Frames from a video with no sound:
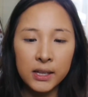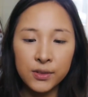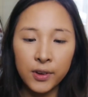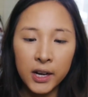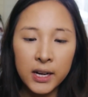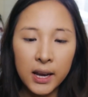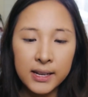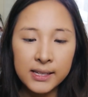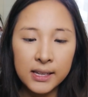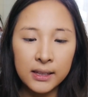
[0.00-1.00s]
It's very
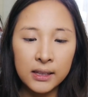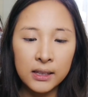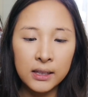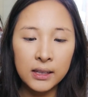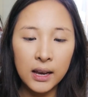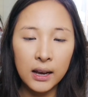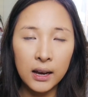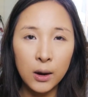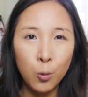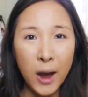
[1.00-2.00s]
nice and
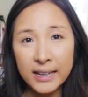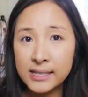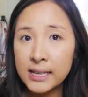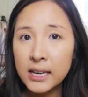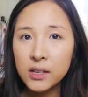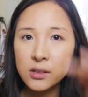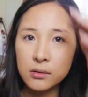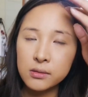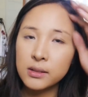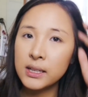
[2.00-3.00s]
uh, waxy,
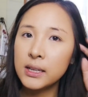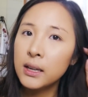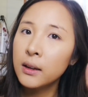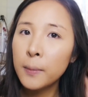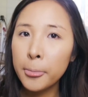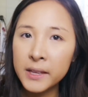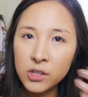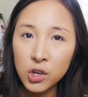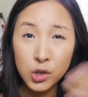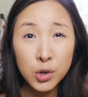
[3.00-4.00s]
so it's really
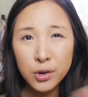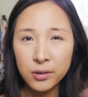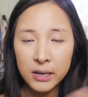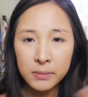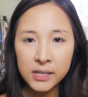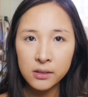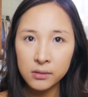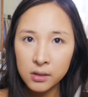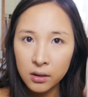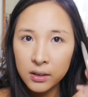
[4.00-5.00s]
It's not too creamy, so
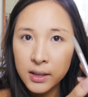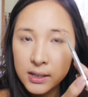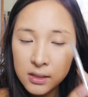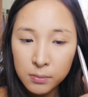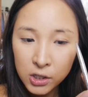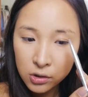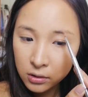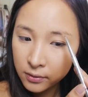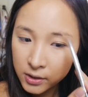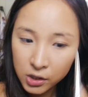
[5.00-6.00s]
it's not going to like smudge
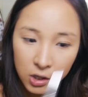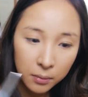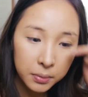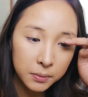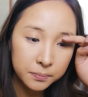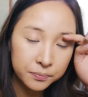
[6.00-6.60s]
all over the shop.